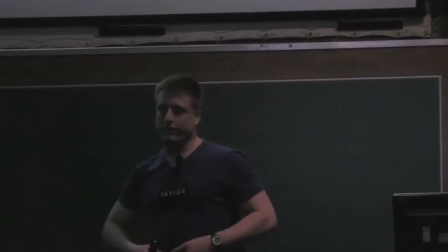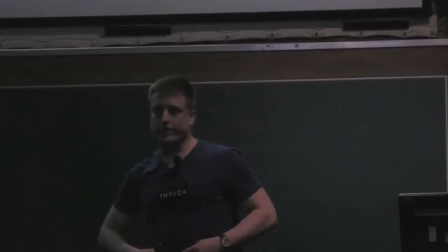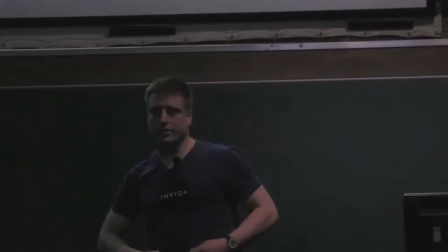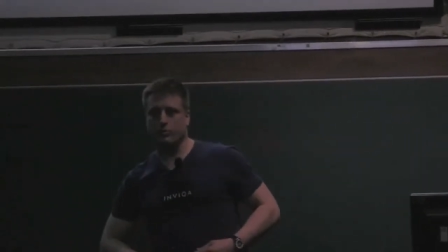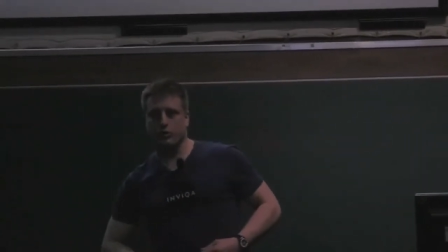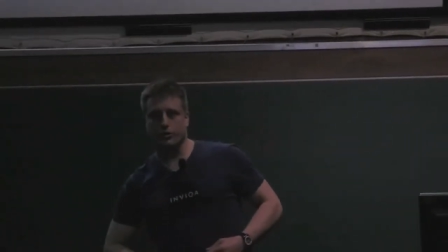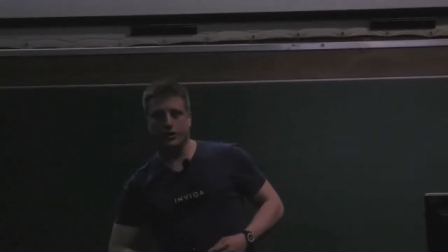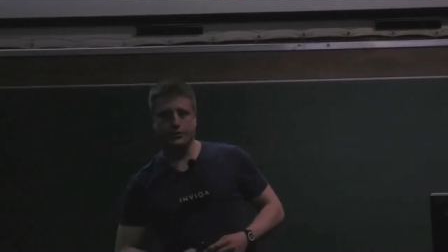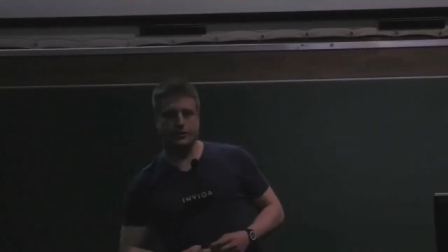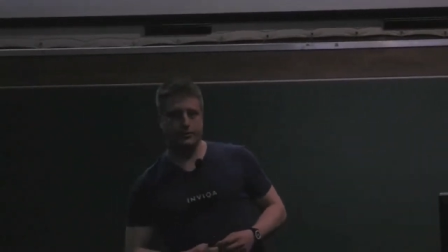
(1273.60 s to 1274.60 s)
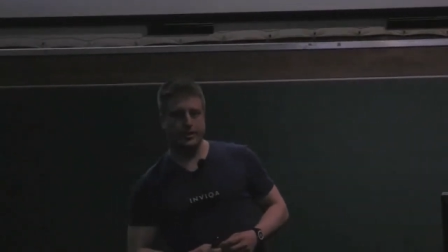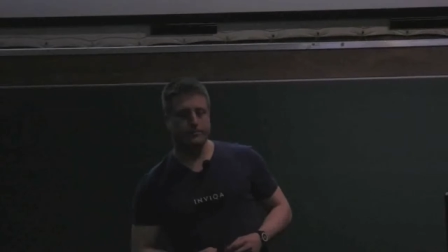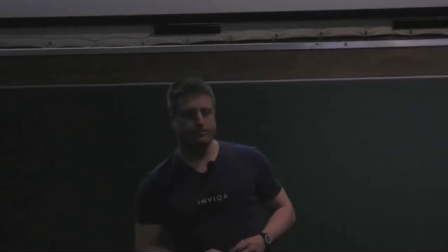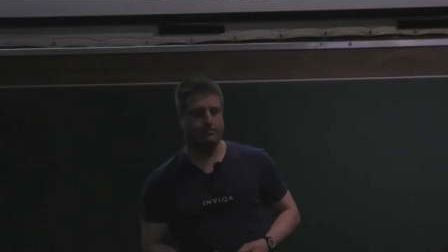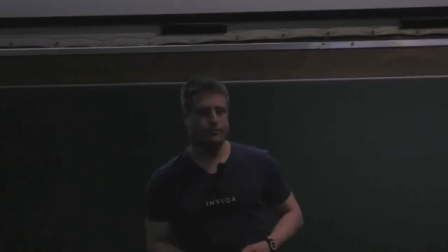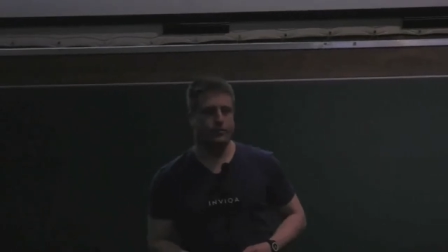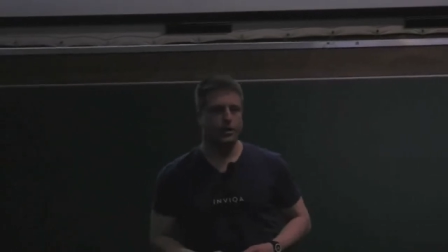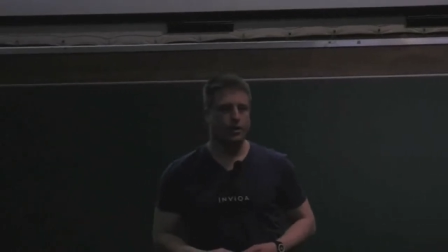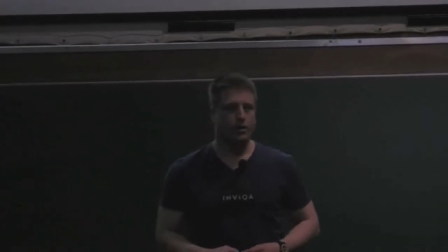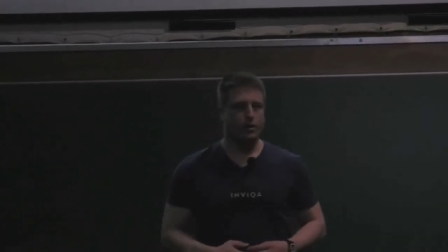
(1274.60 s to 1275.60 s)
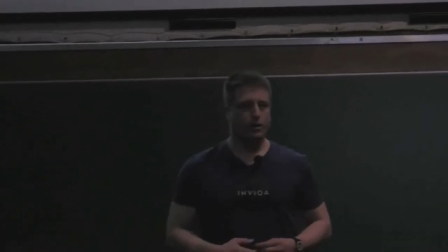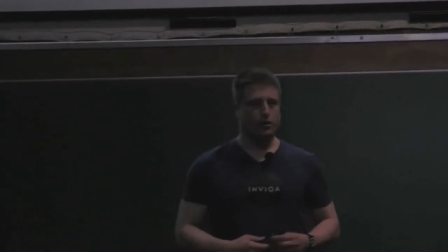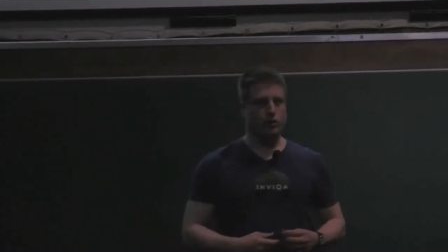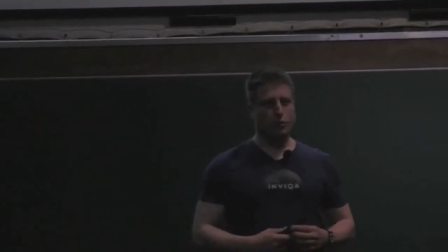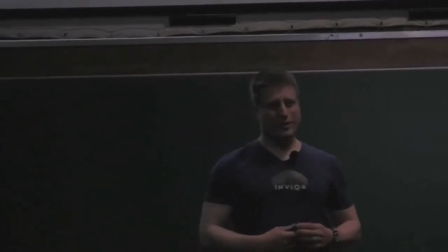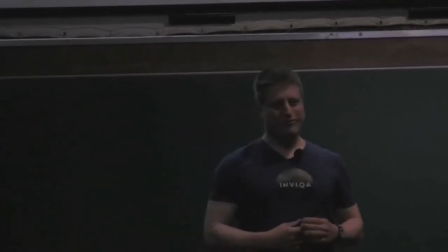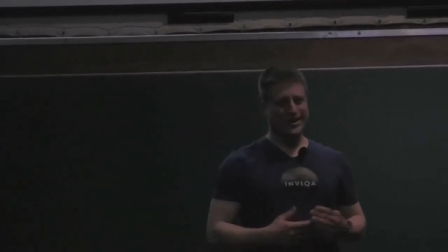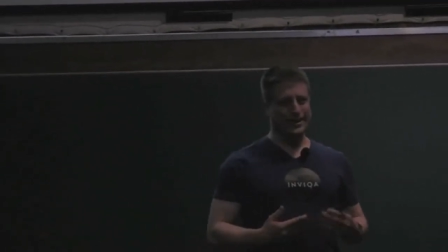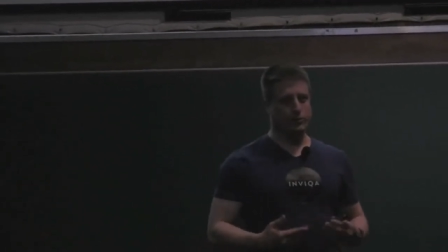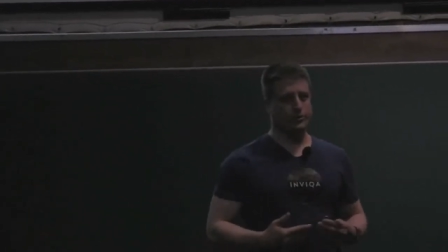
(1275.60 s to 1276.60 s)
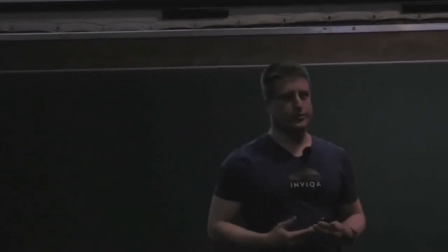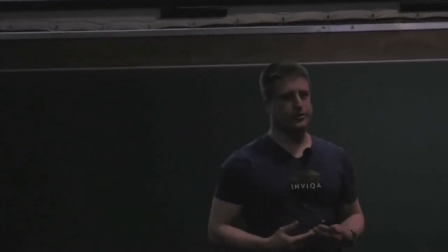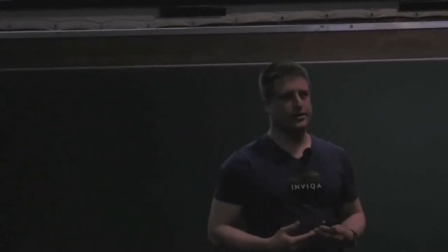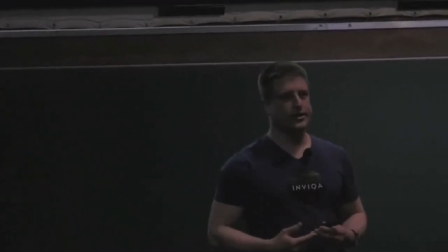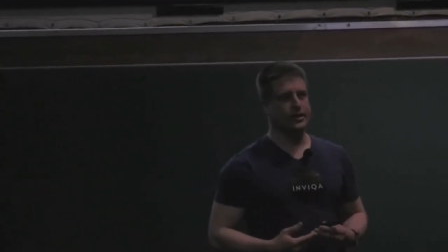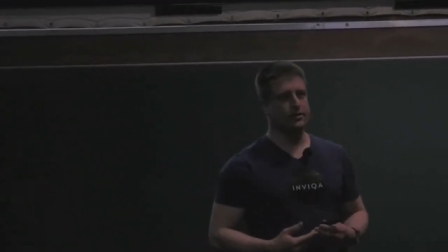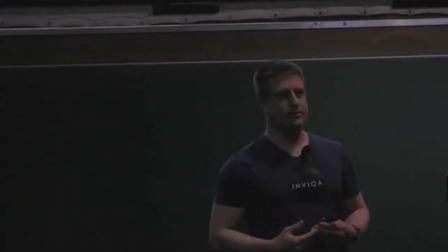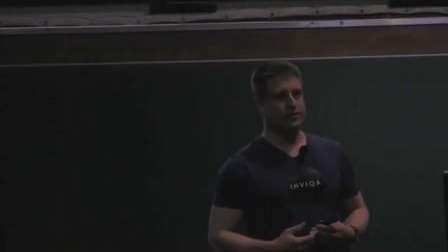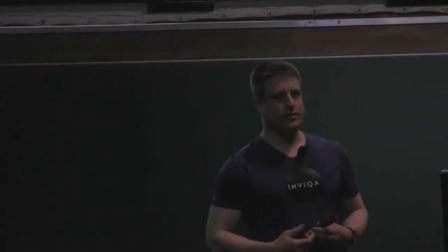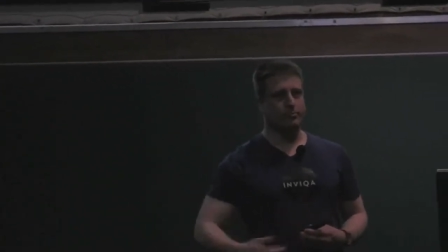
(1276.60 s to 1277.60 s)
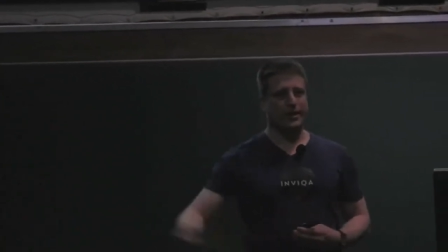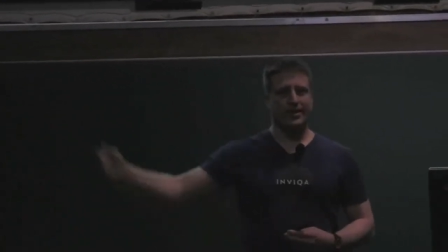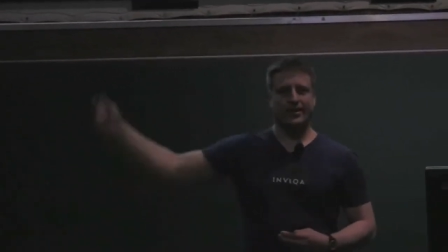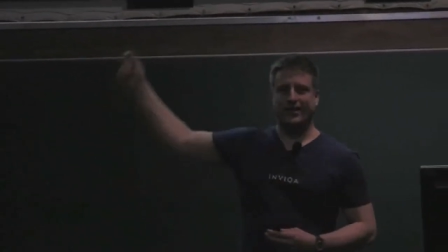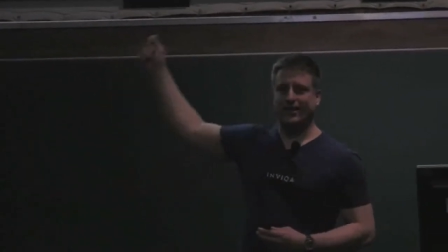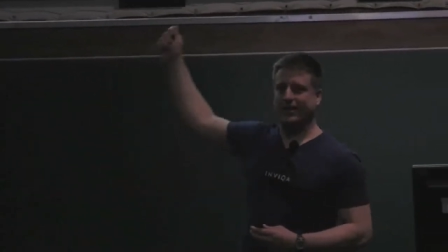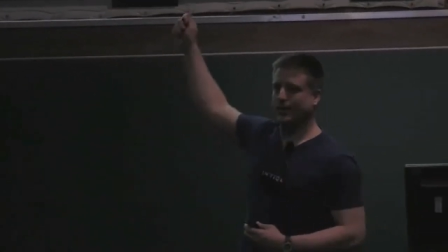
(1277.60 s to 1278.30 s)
the feature branch used to be. And all we really want to achieve is picking that